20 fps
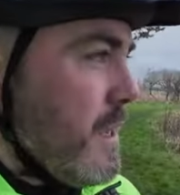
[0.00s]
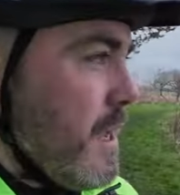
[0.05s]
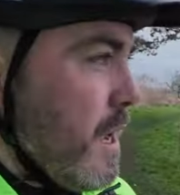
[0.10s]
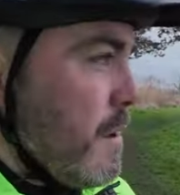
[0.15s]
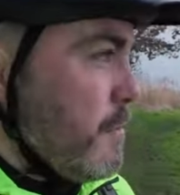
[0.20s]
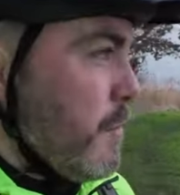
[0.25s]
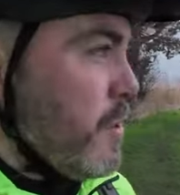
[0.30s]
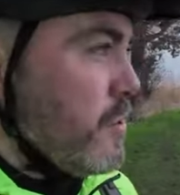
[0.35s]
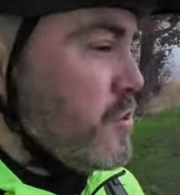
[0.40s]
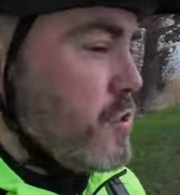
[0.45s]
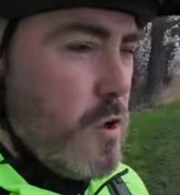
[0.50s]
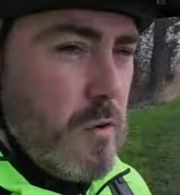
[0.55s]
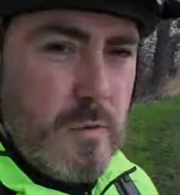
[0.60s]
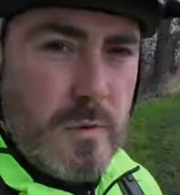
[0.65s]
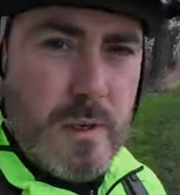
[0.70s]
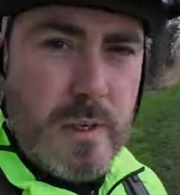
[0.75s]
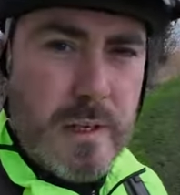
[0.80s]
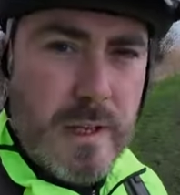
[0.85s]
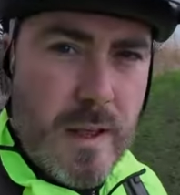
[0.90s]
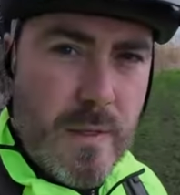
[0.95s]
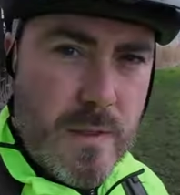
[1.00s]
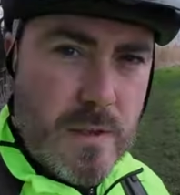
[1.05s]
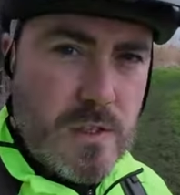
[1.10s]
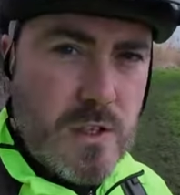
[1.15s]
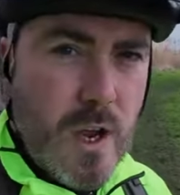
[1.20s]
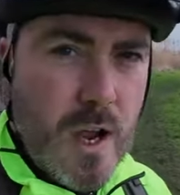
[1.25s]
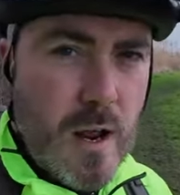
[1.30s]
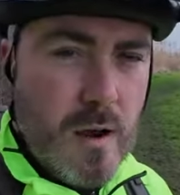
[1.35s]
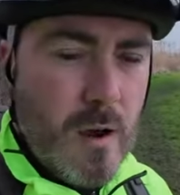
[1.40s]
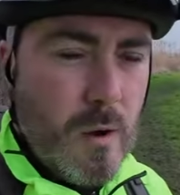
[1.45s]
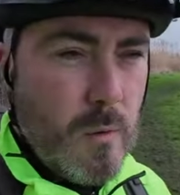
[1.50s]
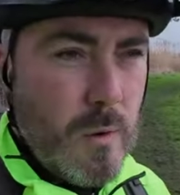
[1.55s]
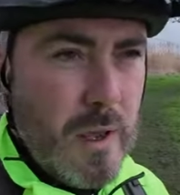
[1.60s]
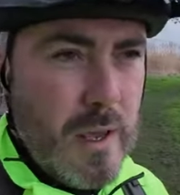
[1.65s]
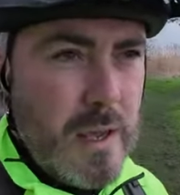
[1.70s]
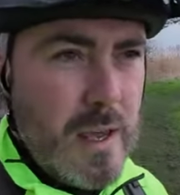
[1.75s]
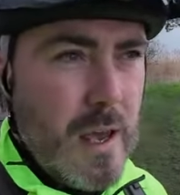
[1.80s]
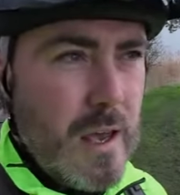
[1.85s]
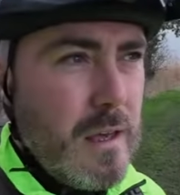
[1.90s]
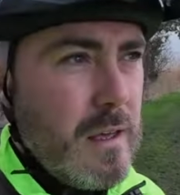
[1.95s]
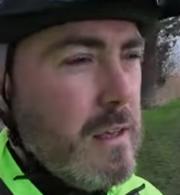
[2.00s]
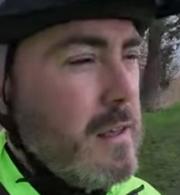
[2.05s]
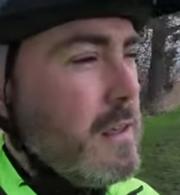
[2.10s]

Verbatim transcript: I'm not sure if I'm going to get the chair out here